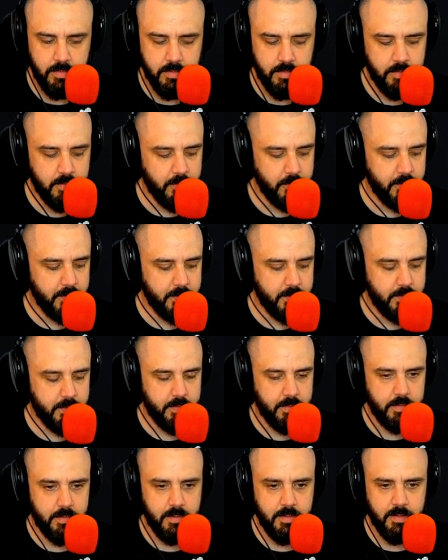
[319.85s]
Hold on.
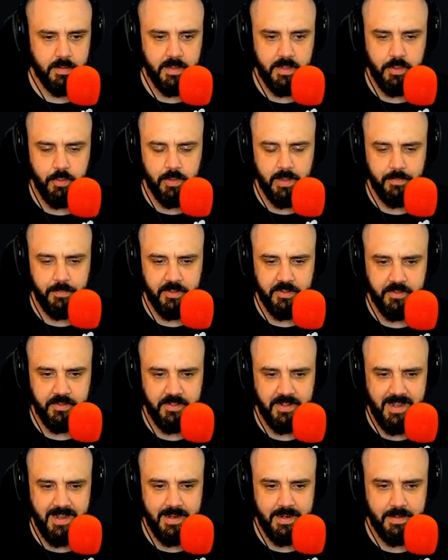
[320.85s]
Can you give us a
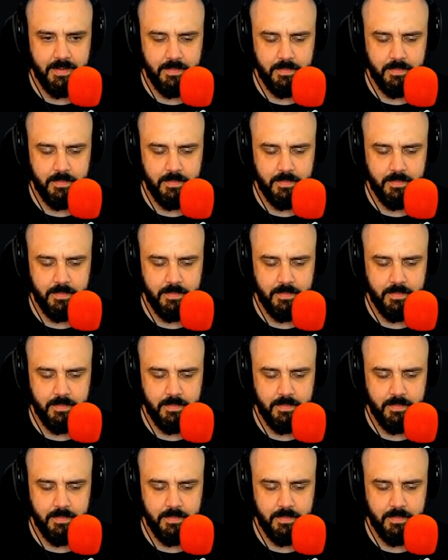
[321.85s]
sign?